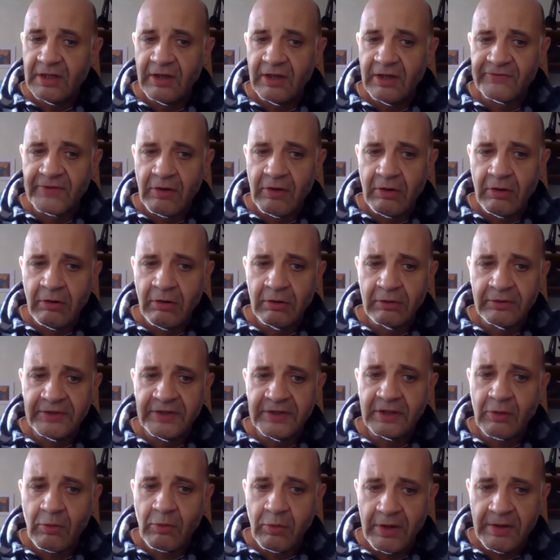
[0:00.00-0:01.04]
have got all the
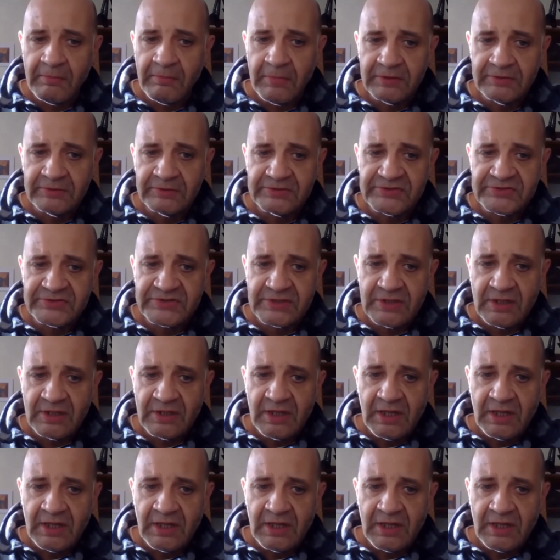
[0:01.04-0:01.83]
equipment